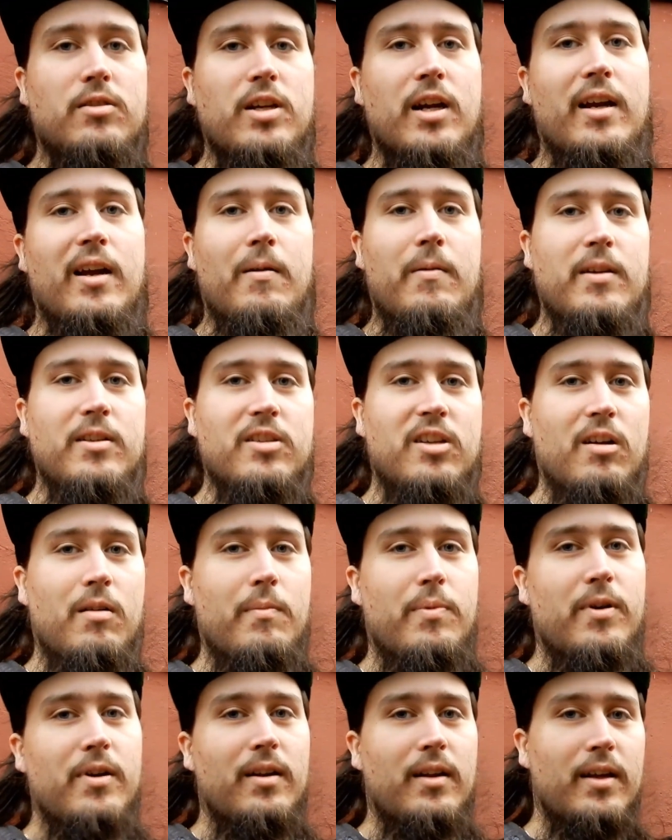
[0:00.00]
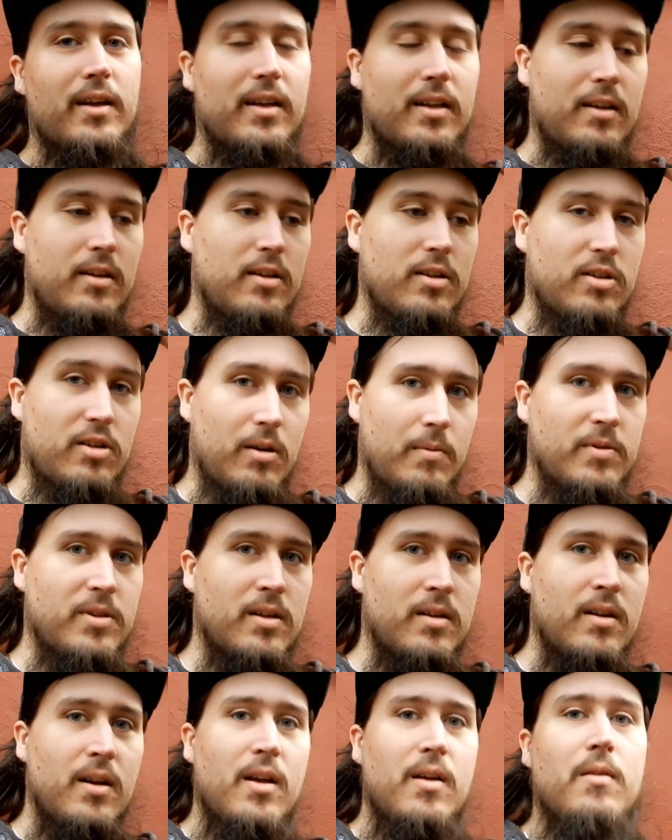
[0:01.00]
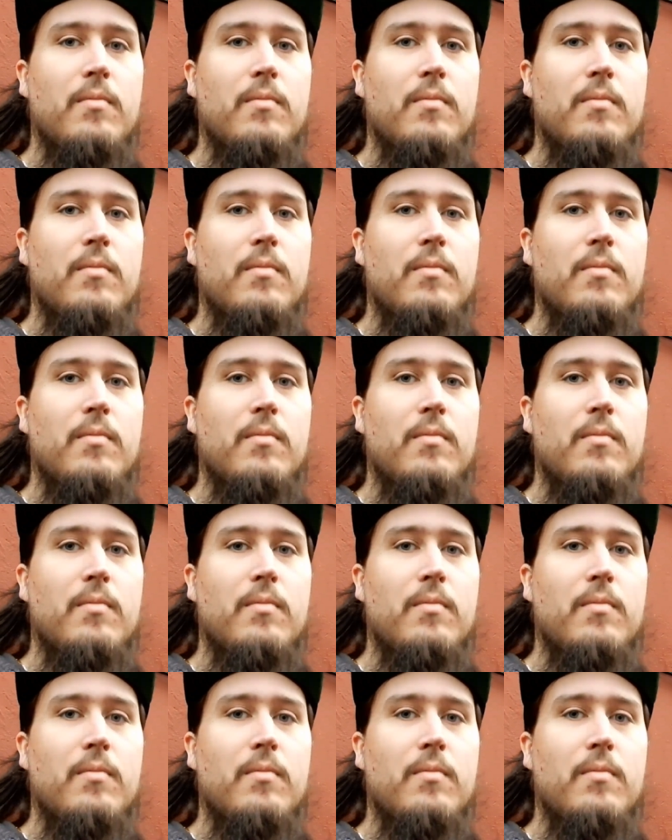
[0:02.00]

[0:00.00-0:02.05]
So check out my Instagram. I'll put a link in the description.